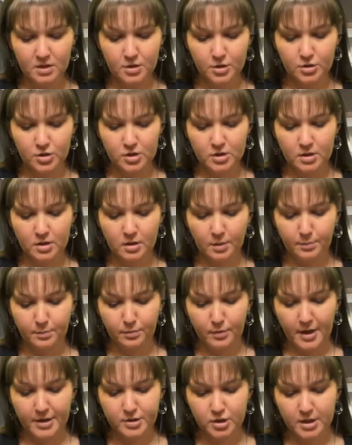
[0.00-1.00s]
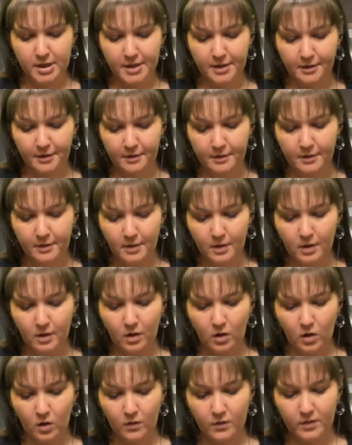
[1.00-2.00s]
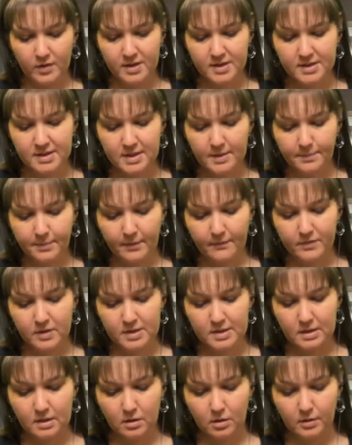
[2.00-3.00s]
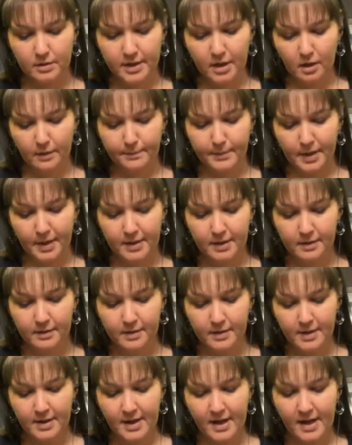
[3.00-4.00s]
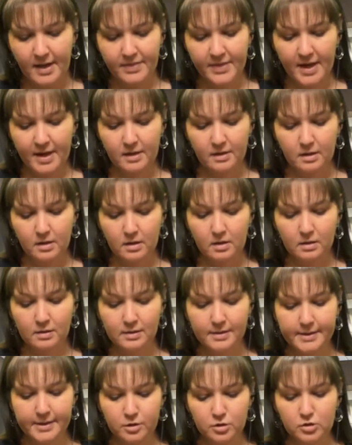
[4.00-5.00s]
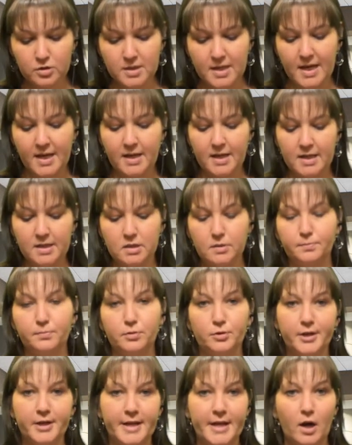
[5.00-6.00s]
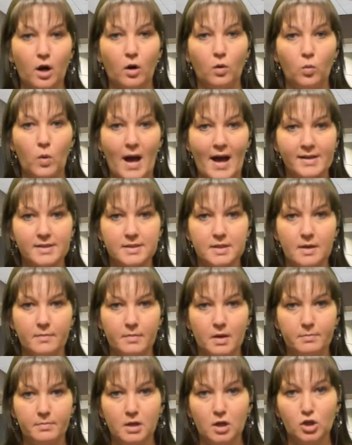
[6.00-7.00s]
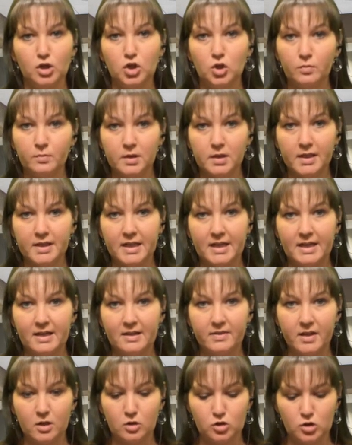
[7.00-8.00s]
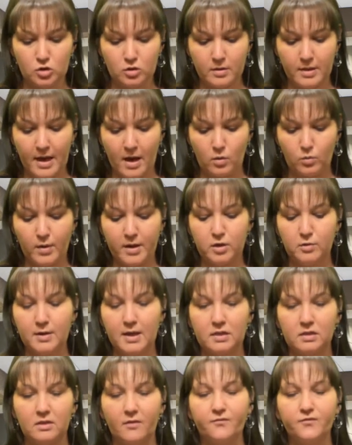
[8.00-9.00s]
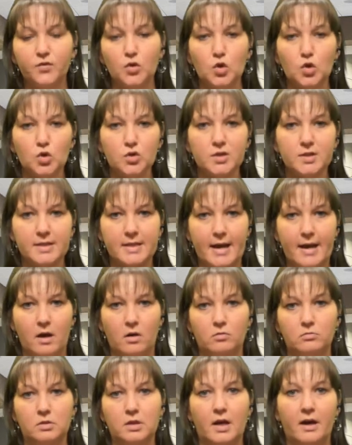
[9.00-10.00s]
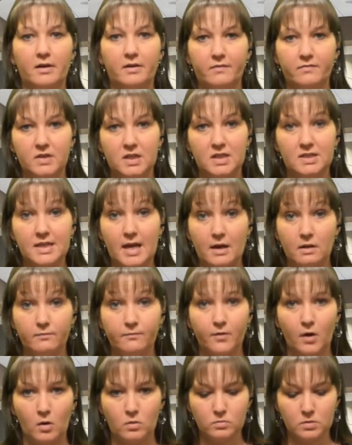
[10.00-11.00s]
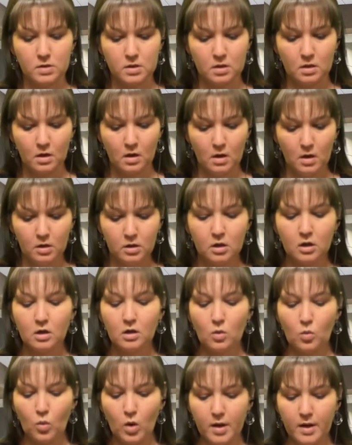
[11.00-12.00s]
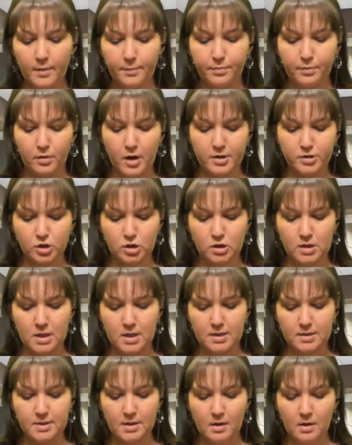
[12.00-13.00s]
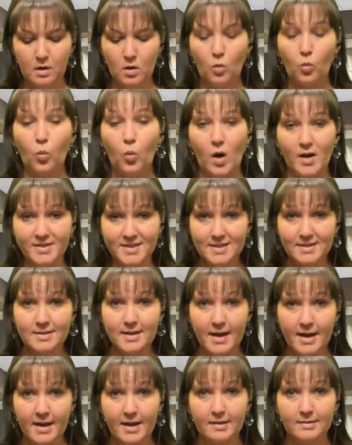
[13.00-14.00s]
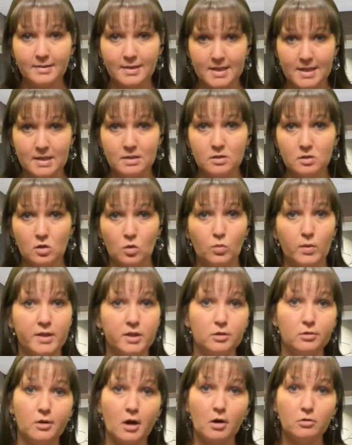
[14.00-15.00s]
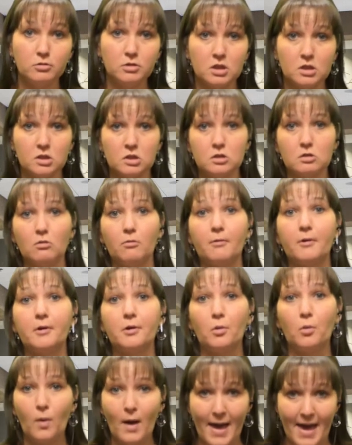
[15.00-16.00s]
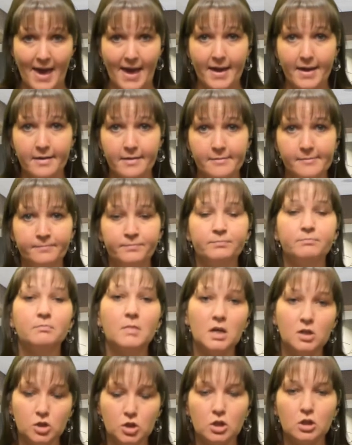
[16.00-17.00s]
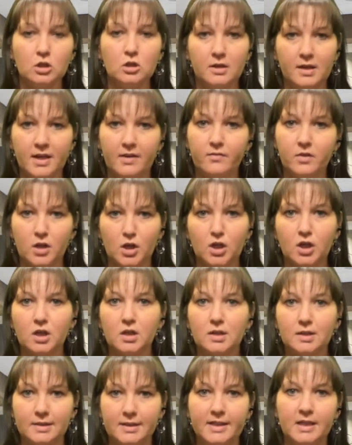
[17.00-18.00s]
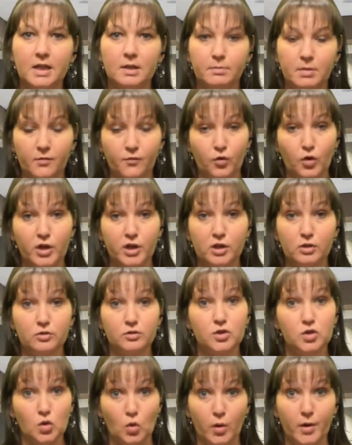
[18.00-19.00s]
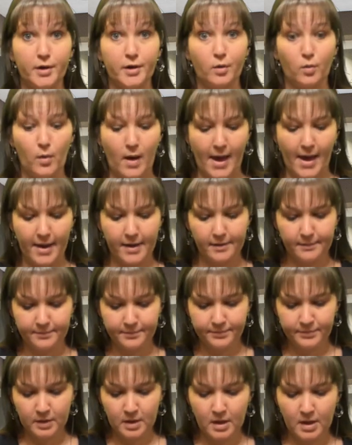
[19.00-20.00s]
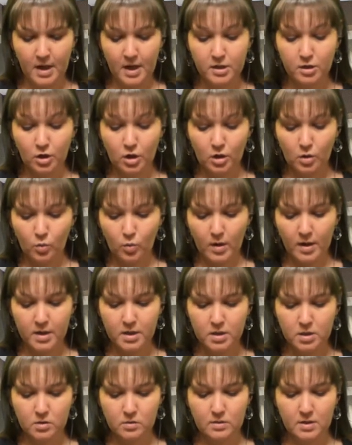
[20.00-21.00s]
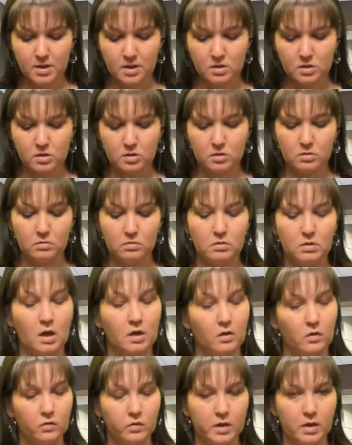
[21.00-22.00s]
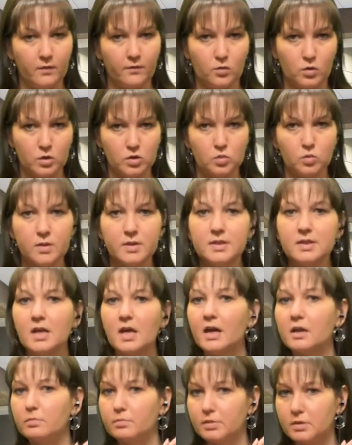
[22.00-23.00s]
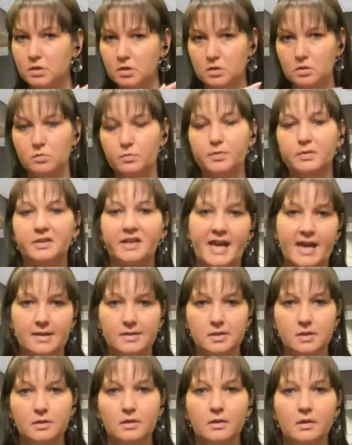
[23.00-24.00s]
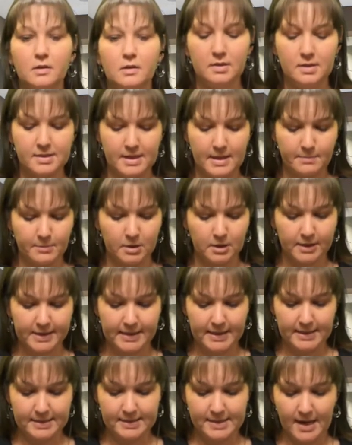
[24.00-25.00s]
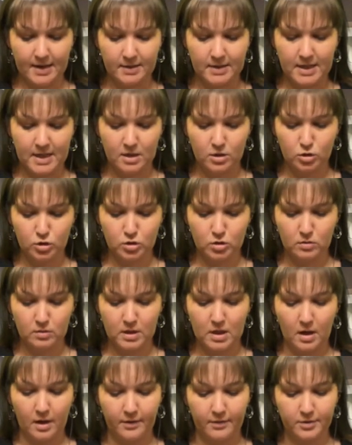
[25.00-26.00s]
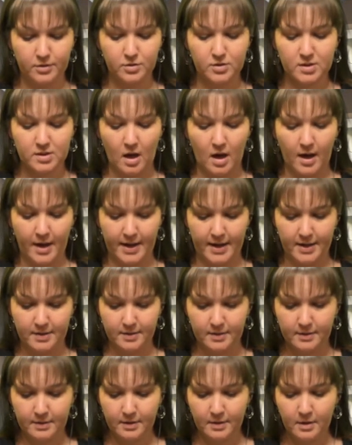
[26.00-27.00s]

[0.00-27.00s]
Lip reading: You're just going to brush here over the tip of this little earbud, and that clears any debris or wax that may be accumulating in there, so that way you get the full sound out of these headphones. You're going to want to brush these once a day at least, so when you go to store it away, make sure you give it a good cleaning before you store it away. And you're going to want to do this to not only, of course, one side, but duplicate the same cleaning technique to the other side.